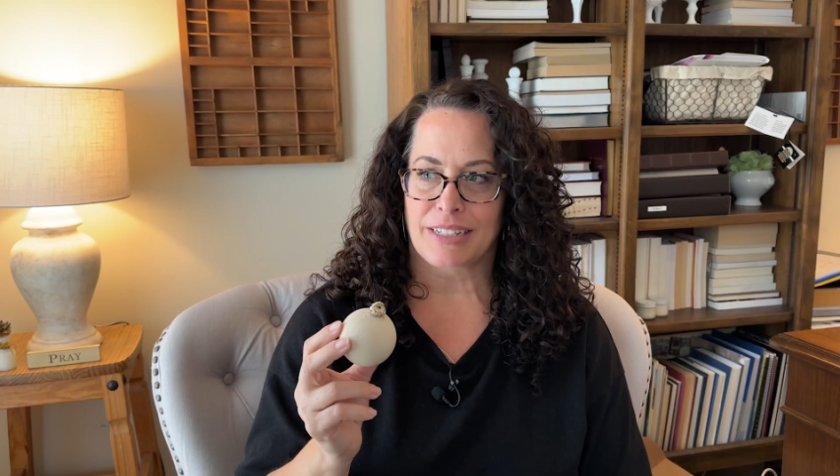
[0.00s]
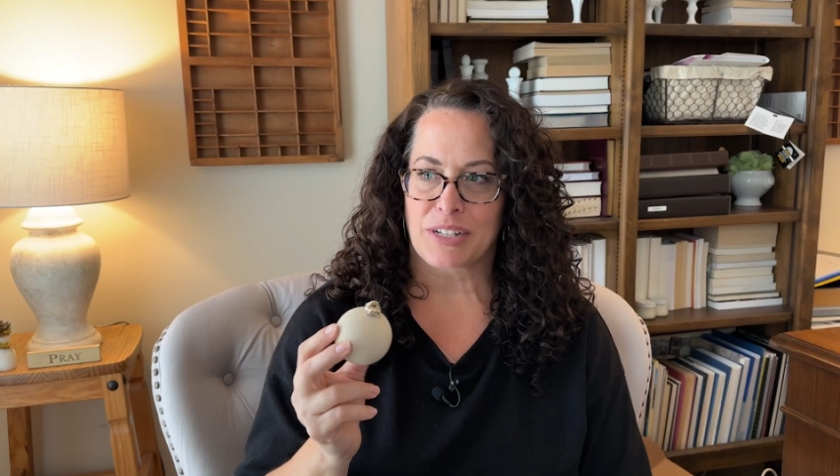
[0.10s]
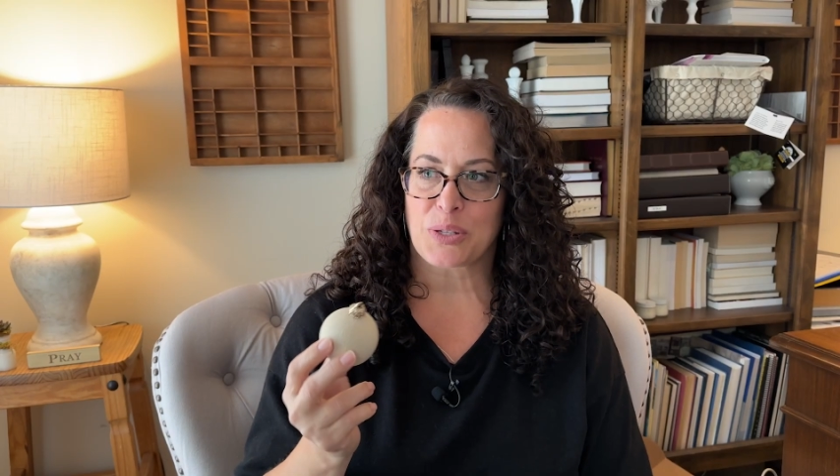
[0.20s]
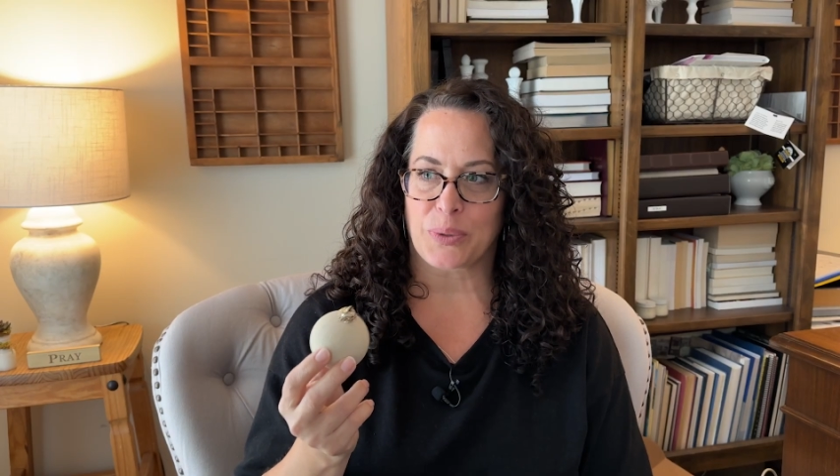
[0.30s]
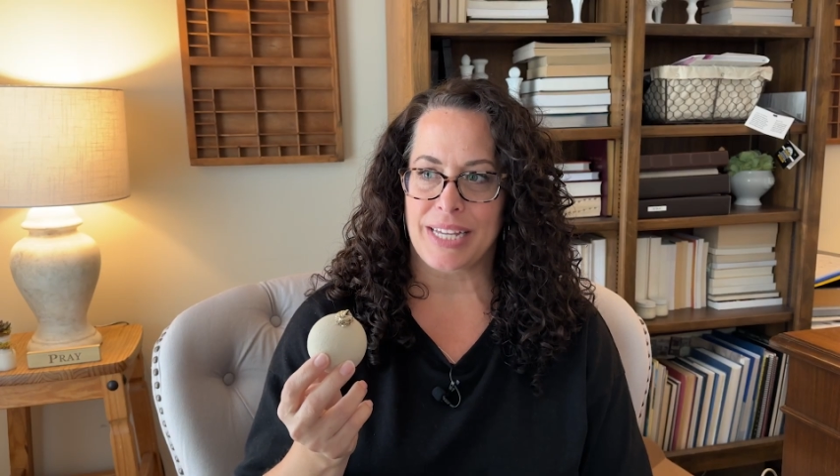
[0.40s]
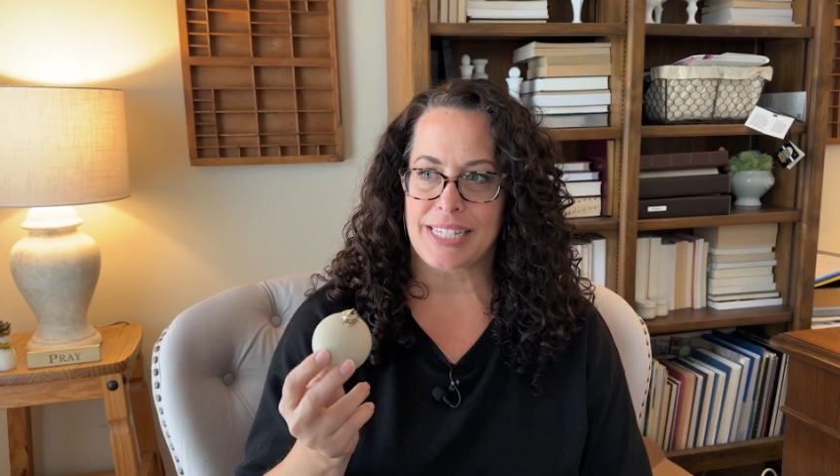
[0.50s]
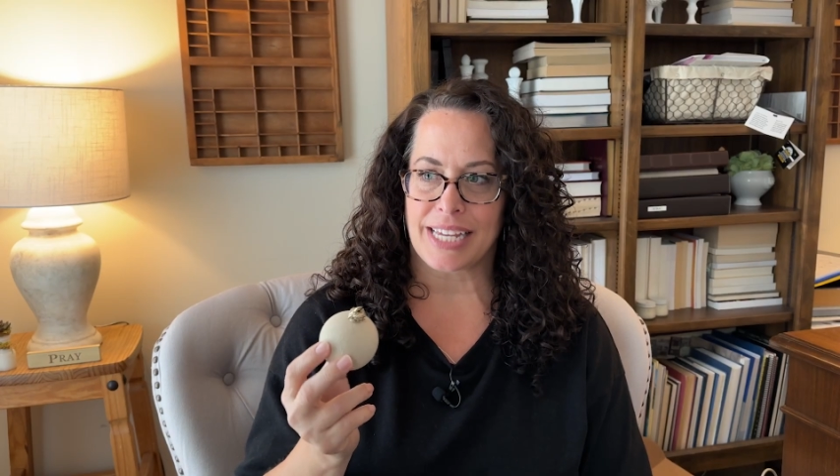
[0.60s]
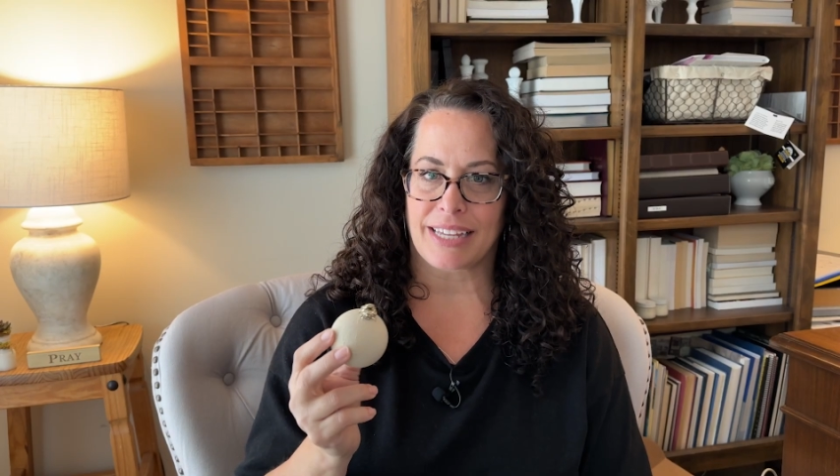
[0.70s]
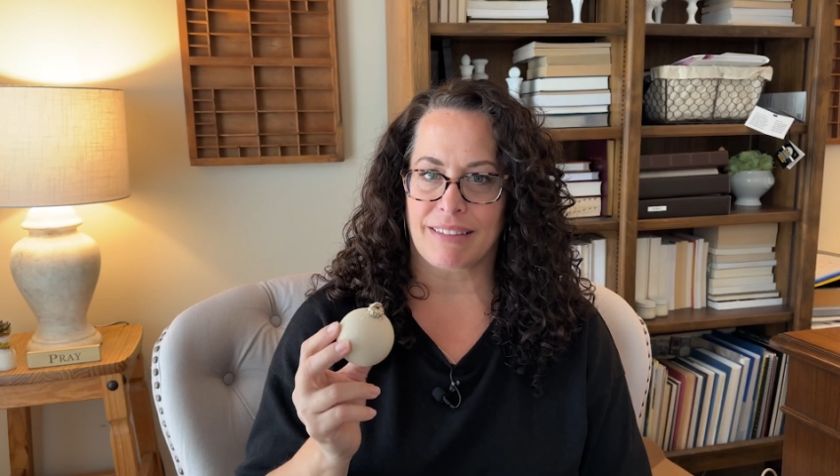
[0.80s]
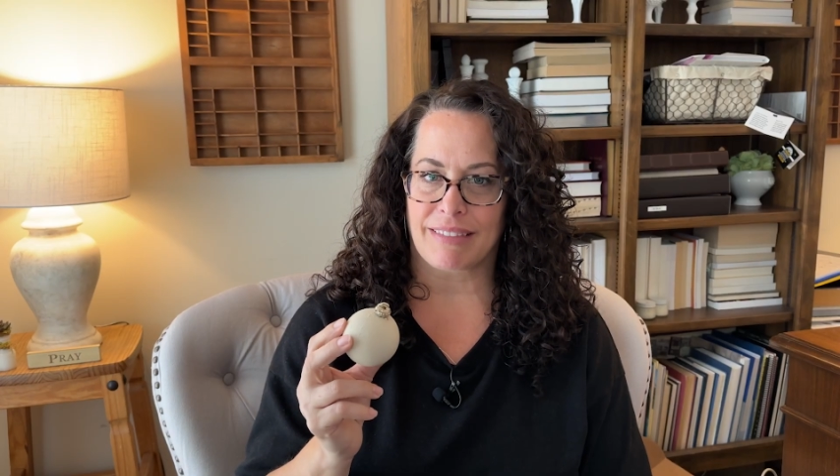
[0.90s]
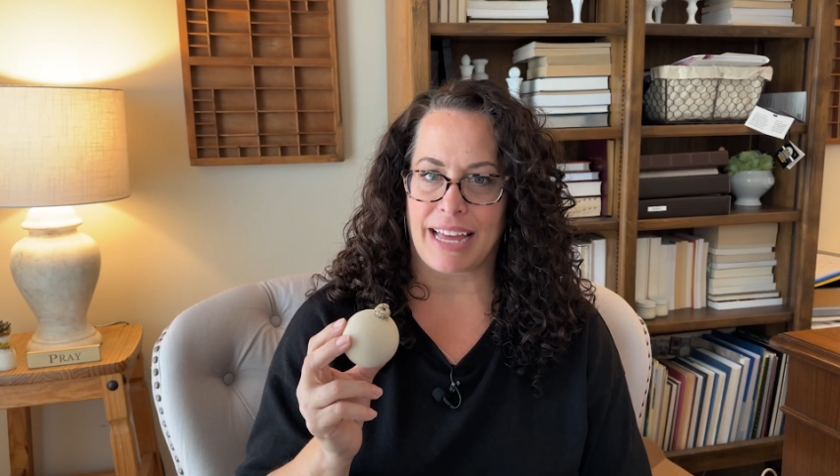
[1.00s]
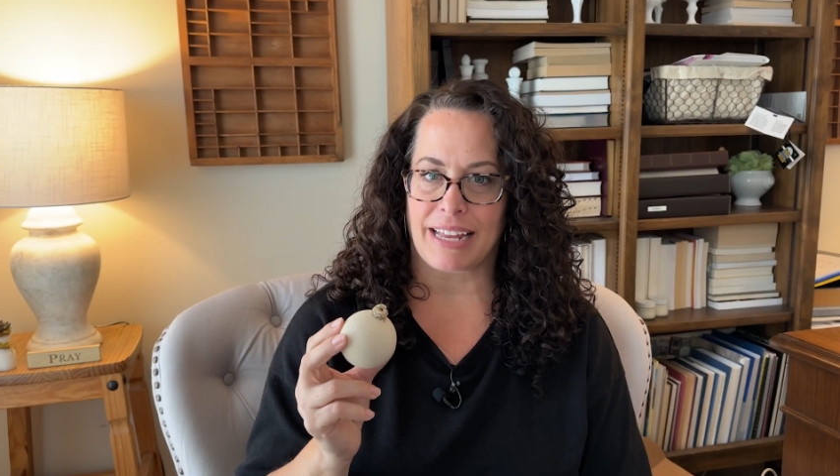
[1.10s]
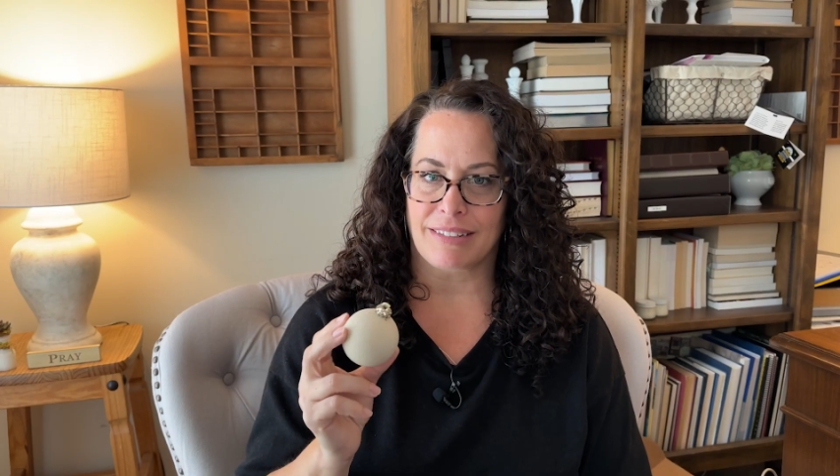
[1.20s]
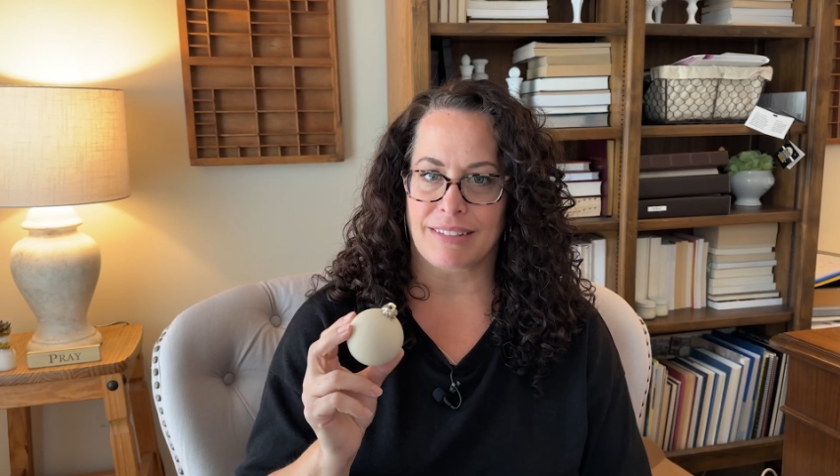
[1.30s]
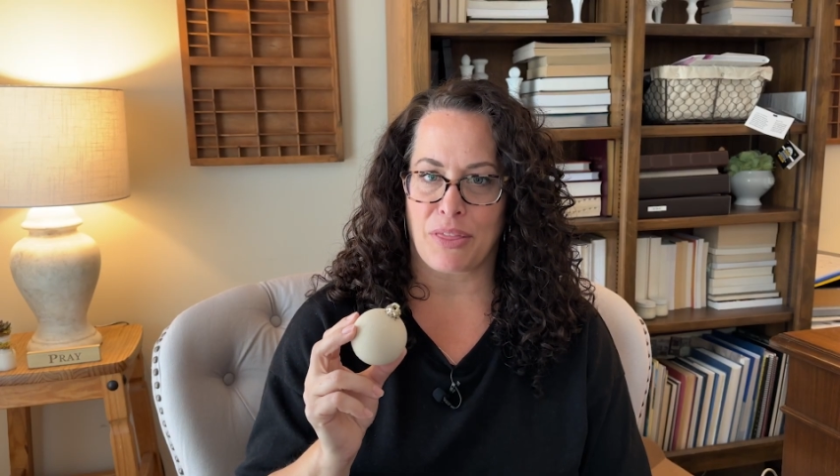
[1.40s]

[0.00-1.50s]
squeezing that